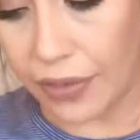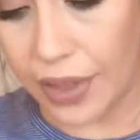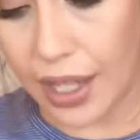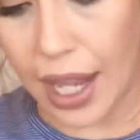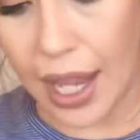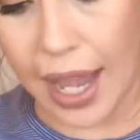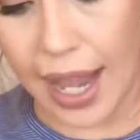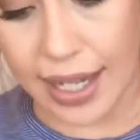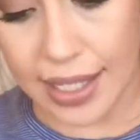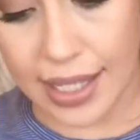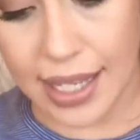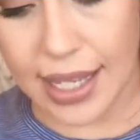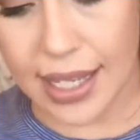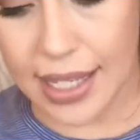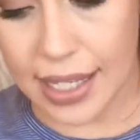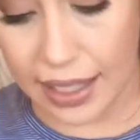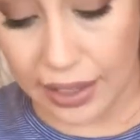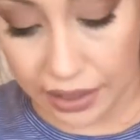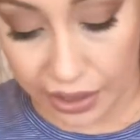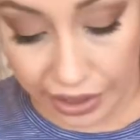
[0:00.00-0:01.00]
that excess
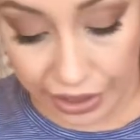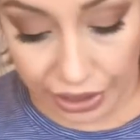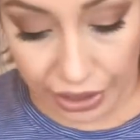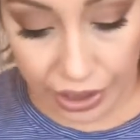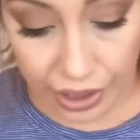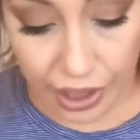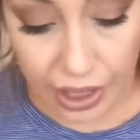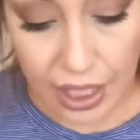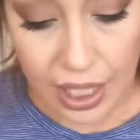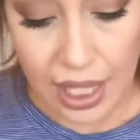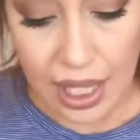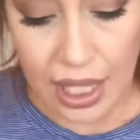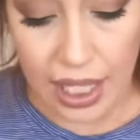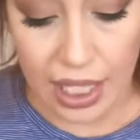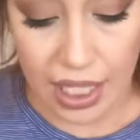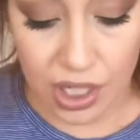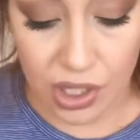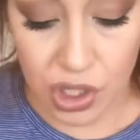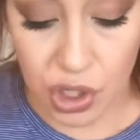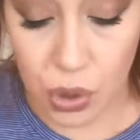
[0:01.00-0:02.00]
glitter, it
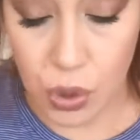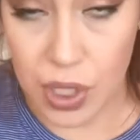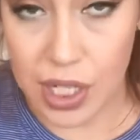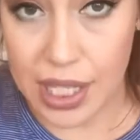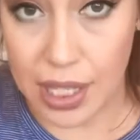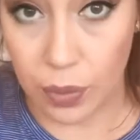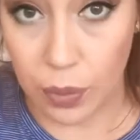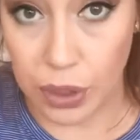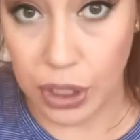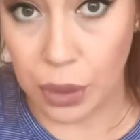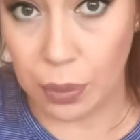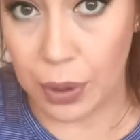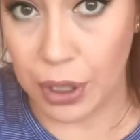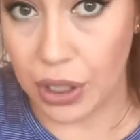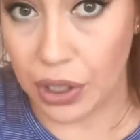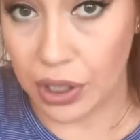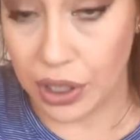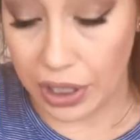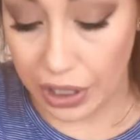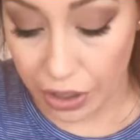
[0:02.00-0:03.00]
ensures that when you put your
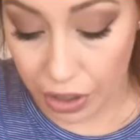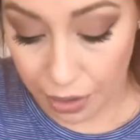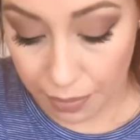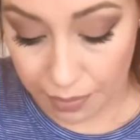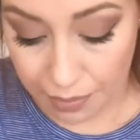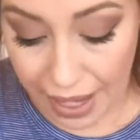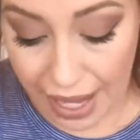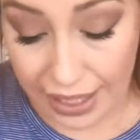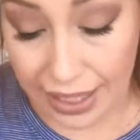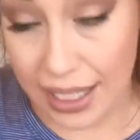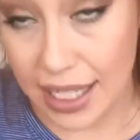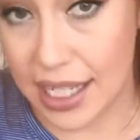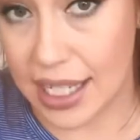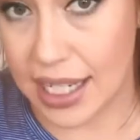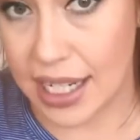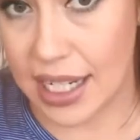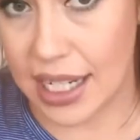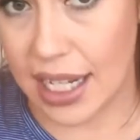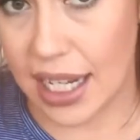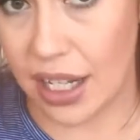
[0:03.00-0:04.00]
glitter back in its
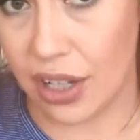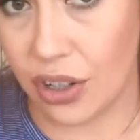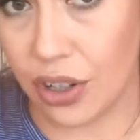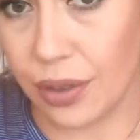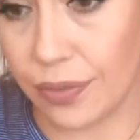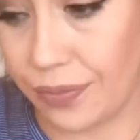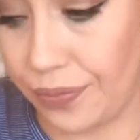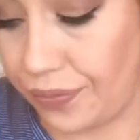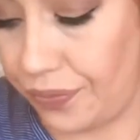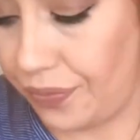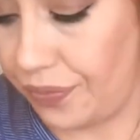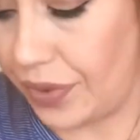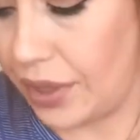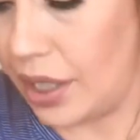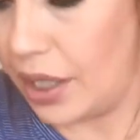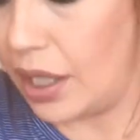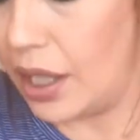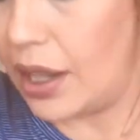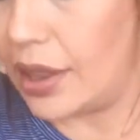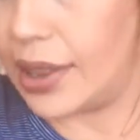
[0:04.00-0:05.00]
container,
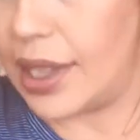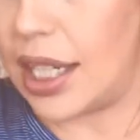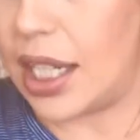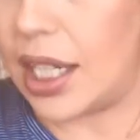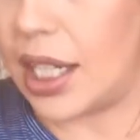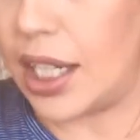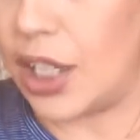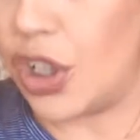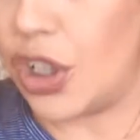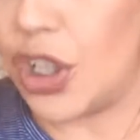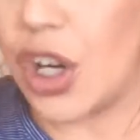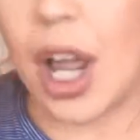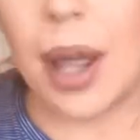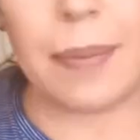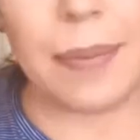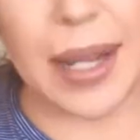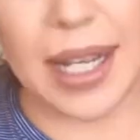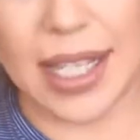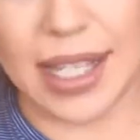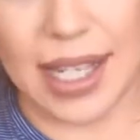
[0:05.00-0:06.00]
that you're not
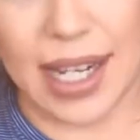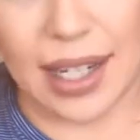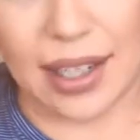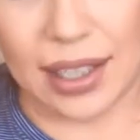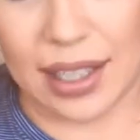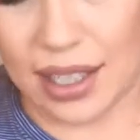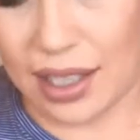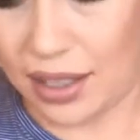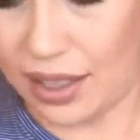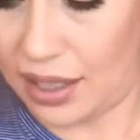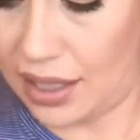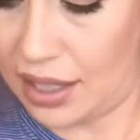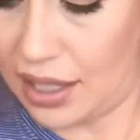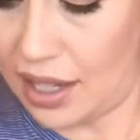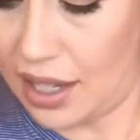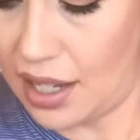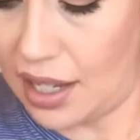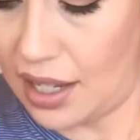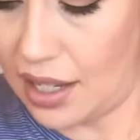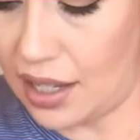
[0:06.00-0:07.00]
mixing.
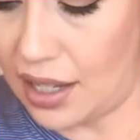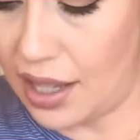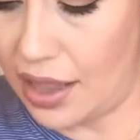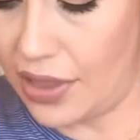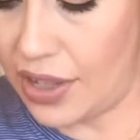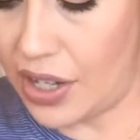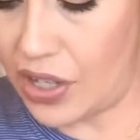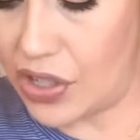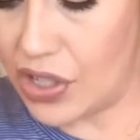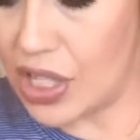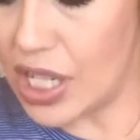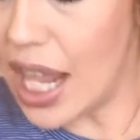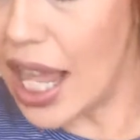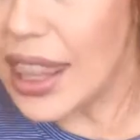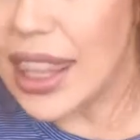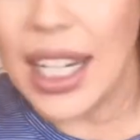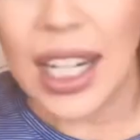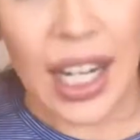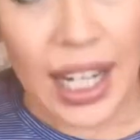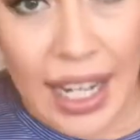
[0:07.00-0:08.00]
There's
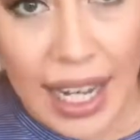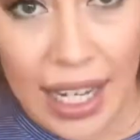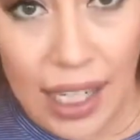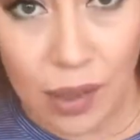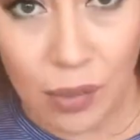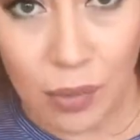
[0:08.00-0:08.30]
nothing I hate